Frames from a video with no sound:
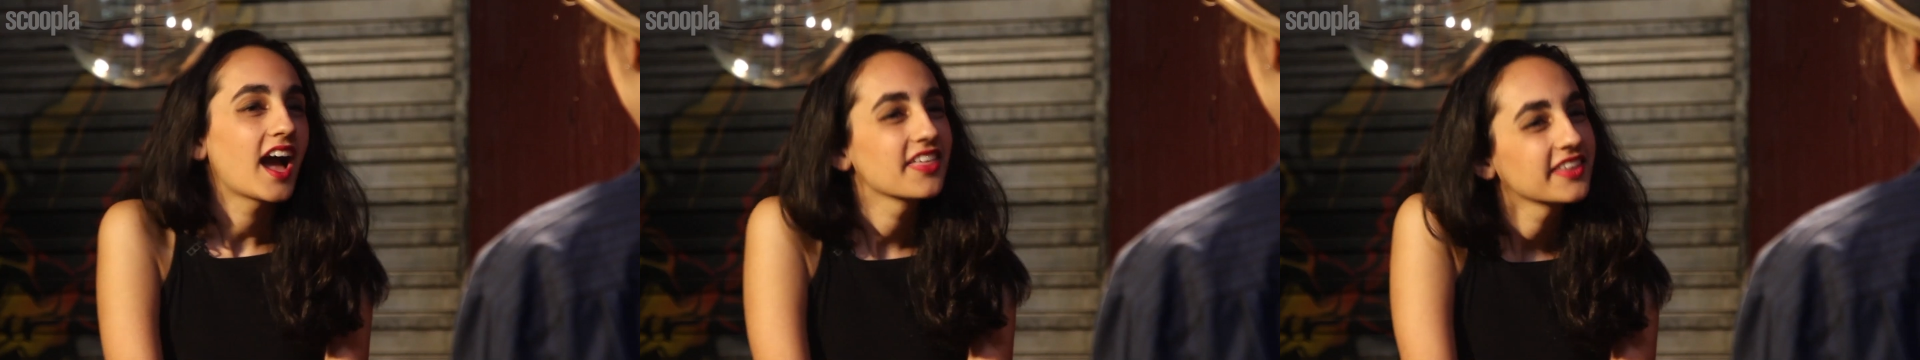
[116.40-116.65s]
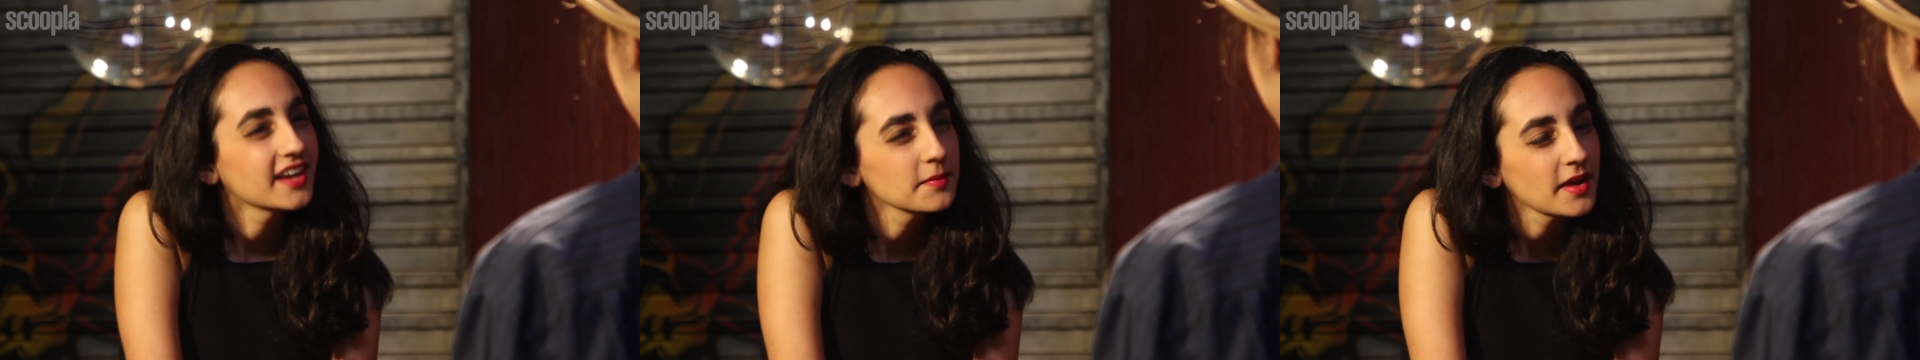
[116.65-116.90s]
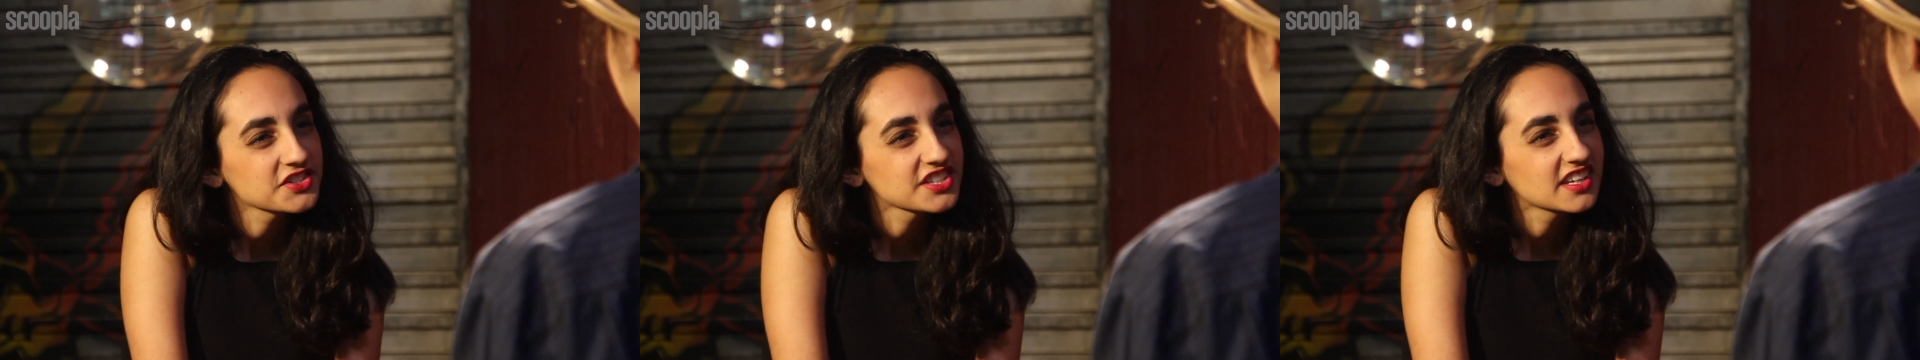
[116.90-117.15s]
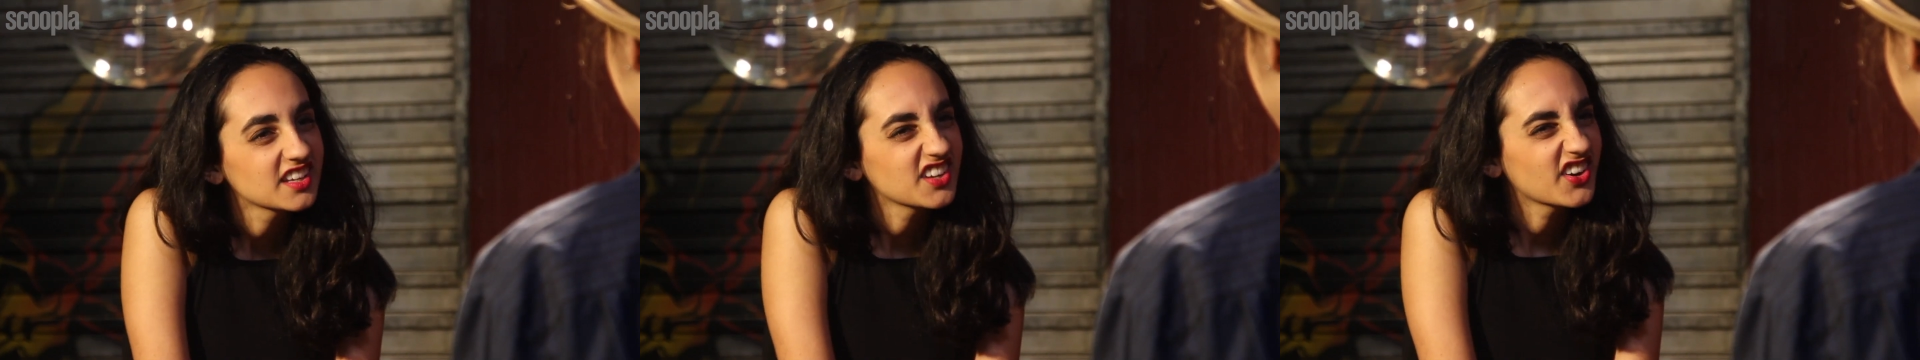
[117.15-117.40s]
yeah, I think I'm
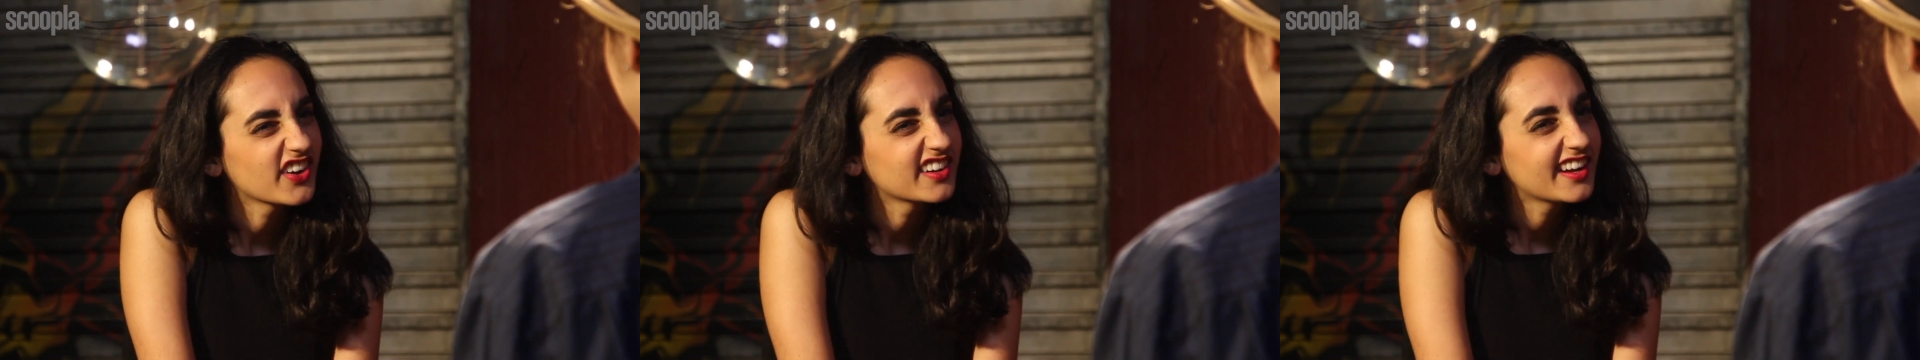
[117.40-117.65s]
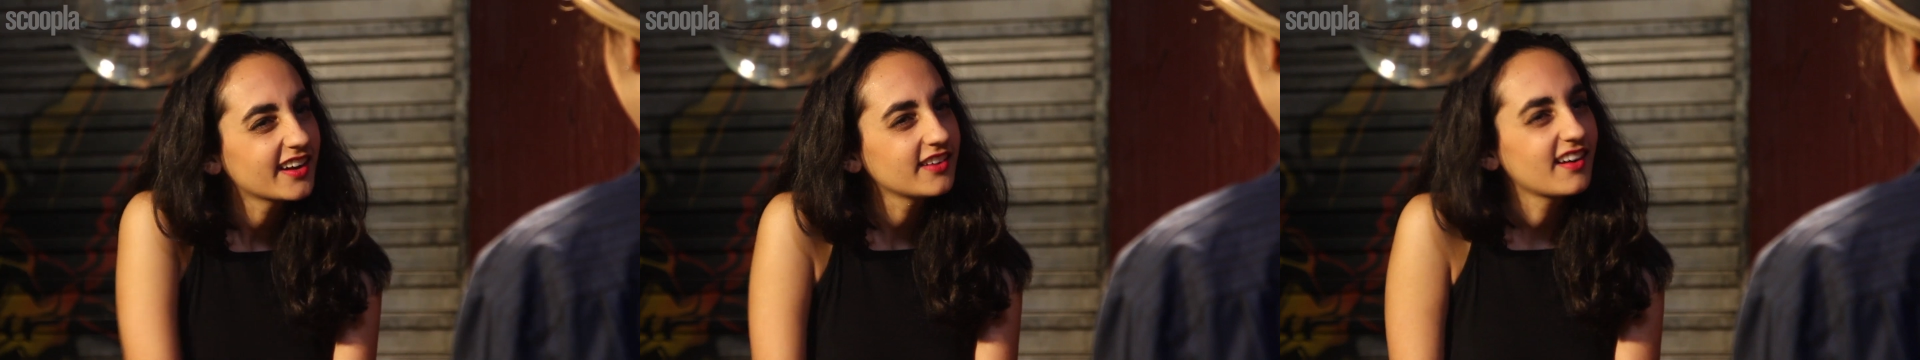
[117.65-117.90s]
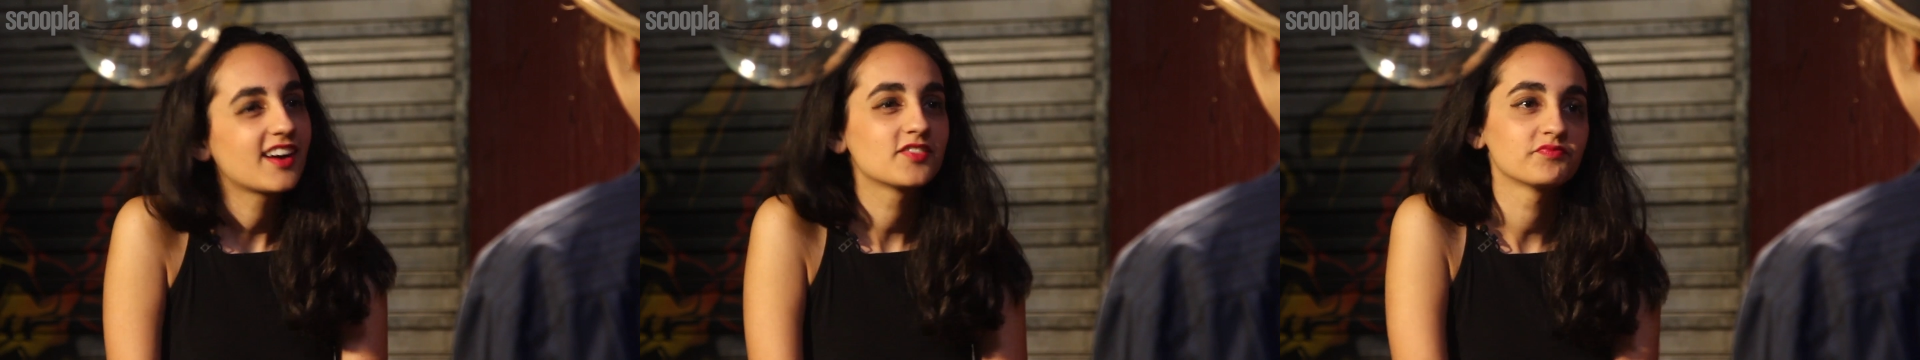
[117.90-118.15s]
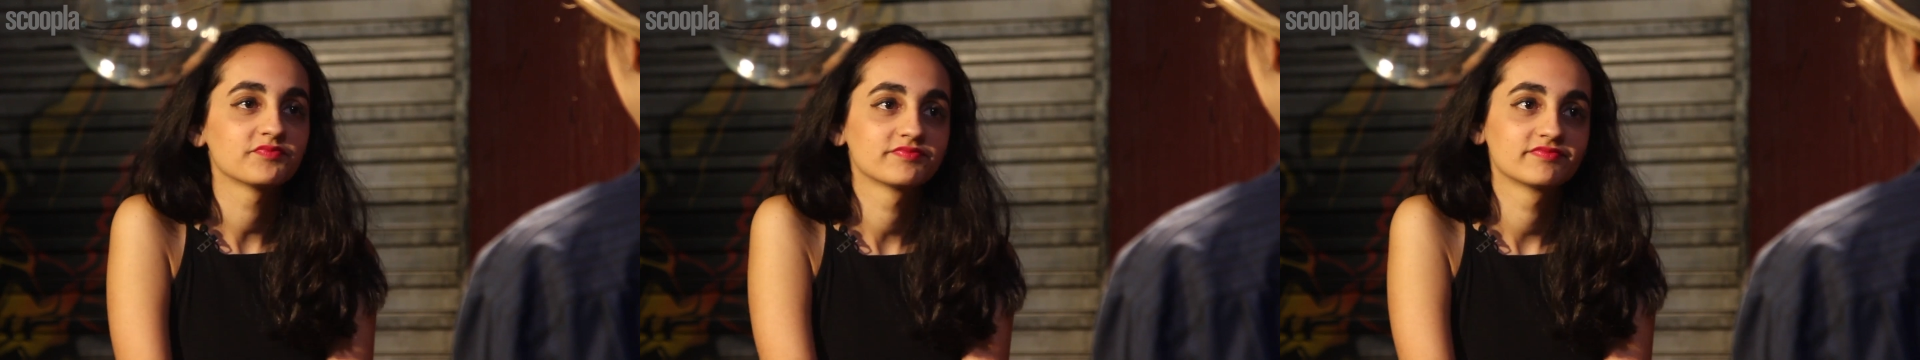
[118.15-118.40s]
actually going to go now. Um,
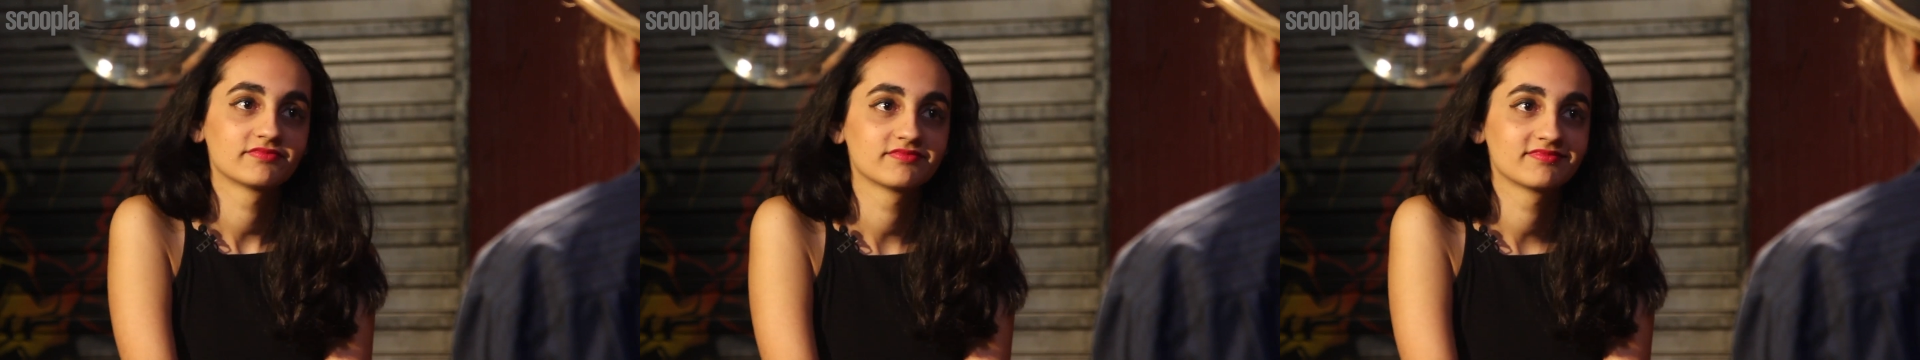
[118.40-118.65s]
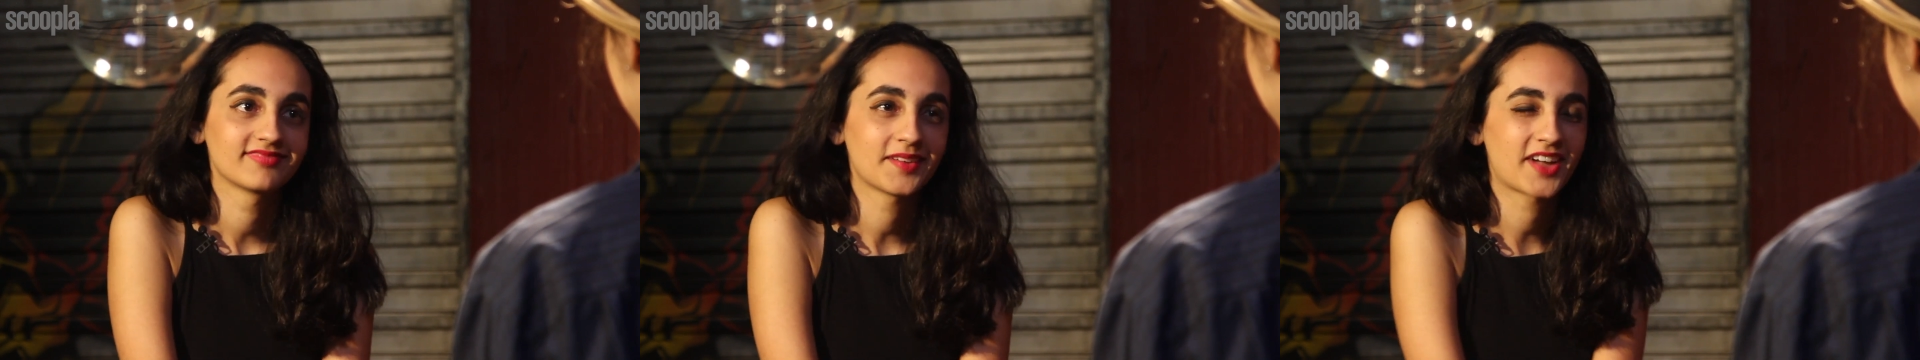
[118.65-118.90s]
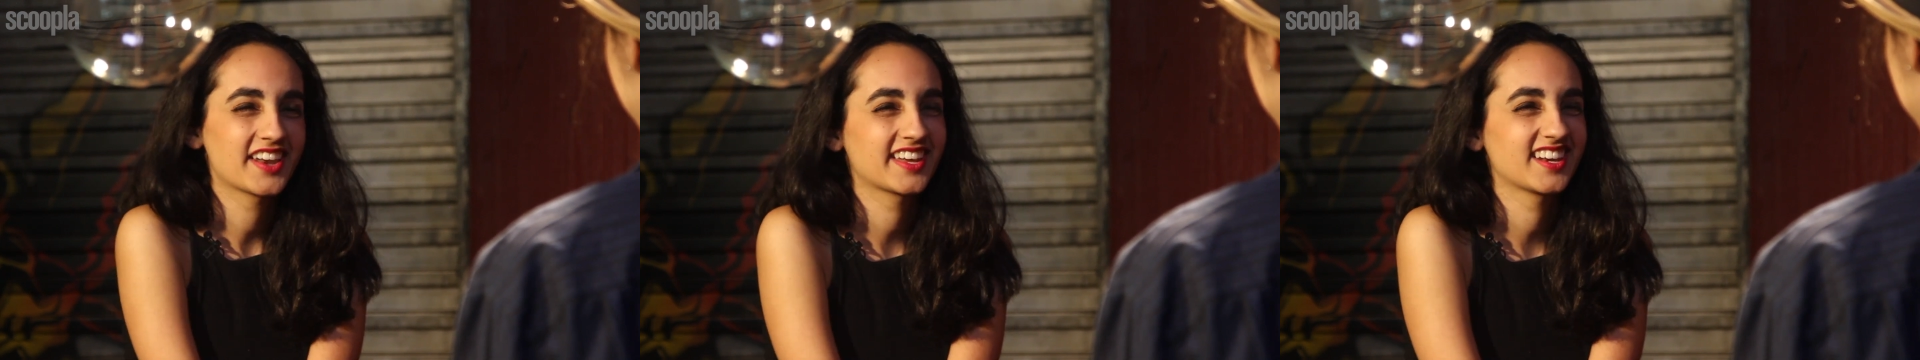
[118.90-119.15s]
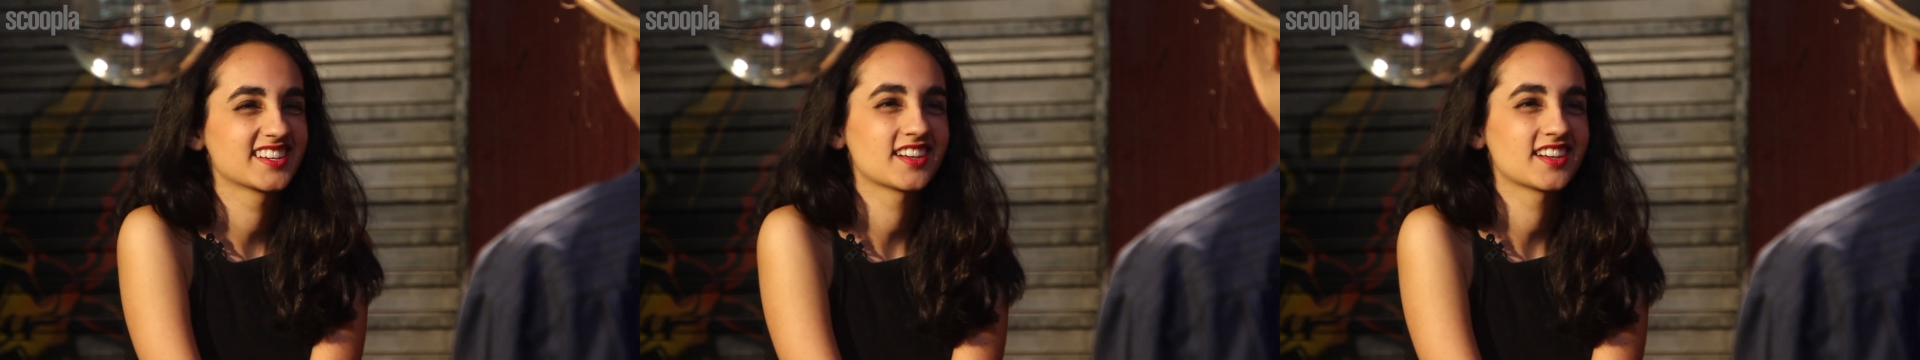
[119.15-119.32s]
I'm kind of getting